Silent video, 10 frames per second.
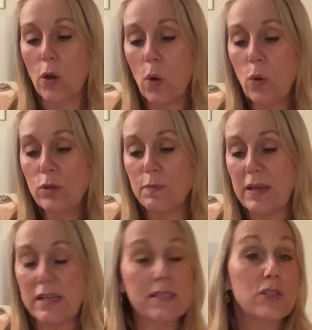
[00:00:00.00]
old
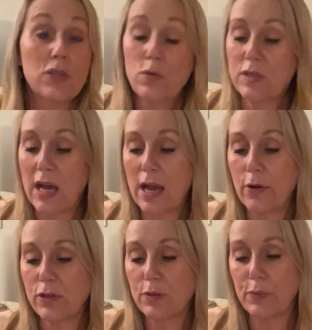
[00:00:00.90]
beast too
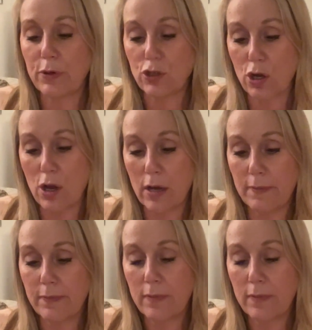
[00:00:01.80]
tired to push on.